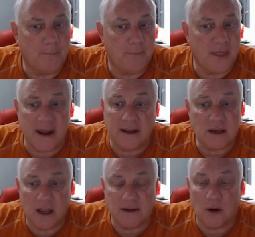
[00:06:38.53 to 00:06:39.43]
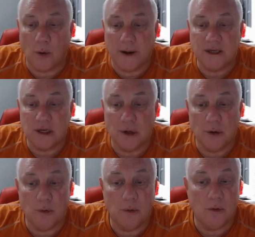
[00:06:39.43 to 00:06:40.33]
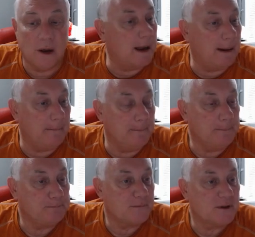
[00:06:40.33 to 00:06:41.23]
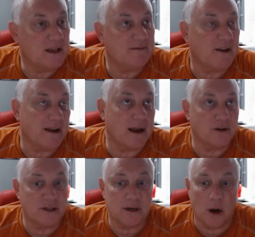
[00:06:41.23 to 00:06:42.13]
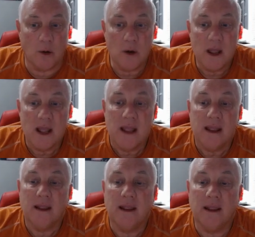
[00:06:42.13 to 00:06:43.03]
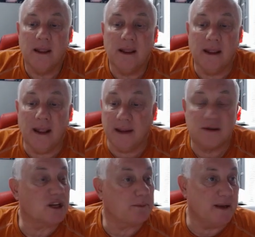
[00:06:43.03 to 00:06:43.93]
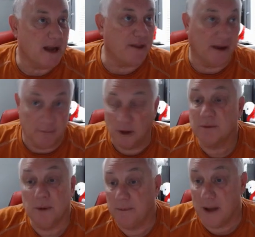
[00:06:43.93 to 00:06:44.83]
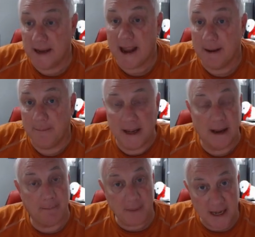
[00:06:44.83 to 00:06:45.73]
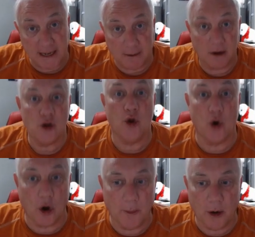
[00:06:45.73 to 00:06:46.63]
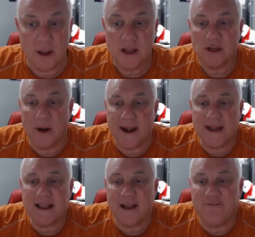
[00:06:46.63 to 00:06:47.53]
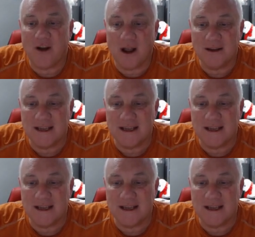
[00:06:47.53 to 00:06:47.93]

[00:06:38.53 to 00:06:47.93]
then it's going to 7, 8, 9, or 0. It'd just be nothing, which would again be a P, normal. So anything that falls